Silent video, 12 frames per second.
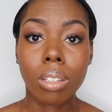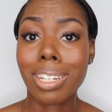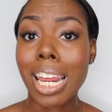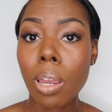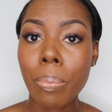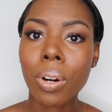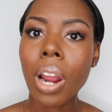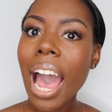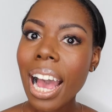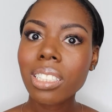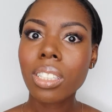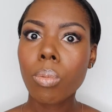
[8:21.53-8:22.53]
neighbor,
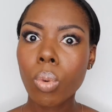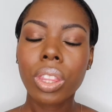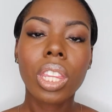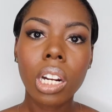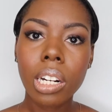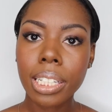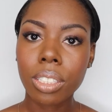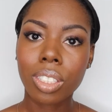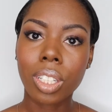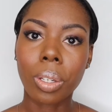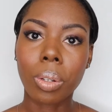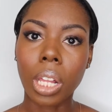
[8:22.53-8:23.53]
ask them what they're into.